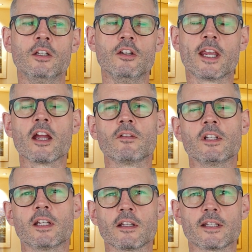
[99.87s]
You can't
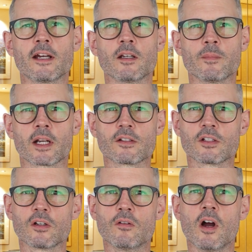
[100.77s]
really get that in
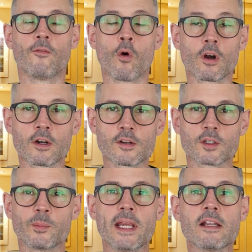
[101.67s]
Mexico. Foreigners
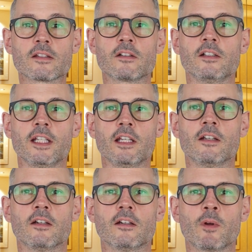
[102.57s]
are
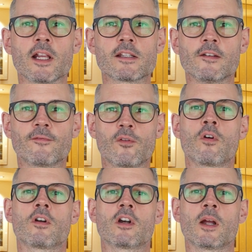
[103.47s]
basically, when I say
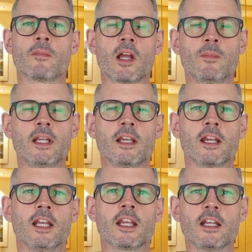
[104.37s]
foreigner, I'm
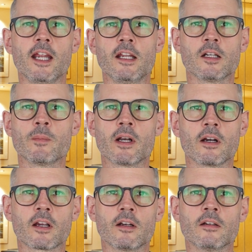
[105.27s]
meaning any Canadian,
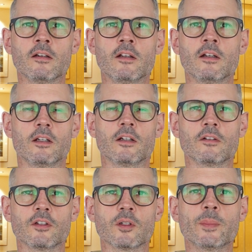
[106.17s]
American,
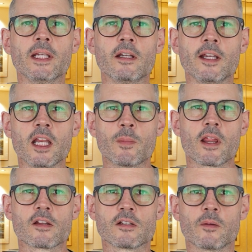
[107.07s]
European,
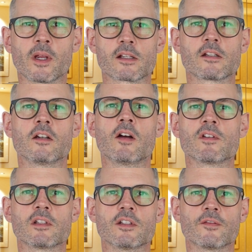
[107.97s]
anybody that's not Mexican
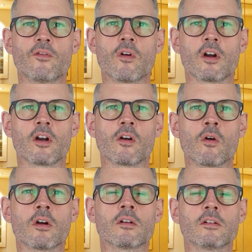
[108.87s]
obviously is a foreigner,
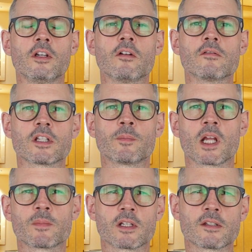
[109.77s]
or,
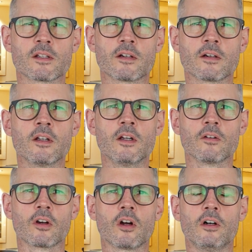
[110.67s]
sometimes considered
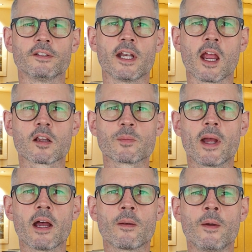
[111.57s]
or called an
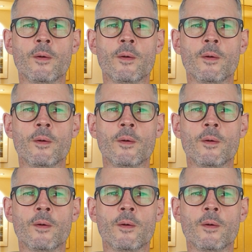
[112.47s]
expat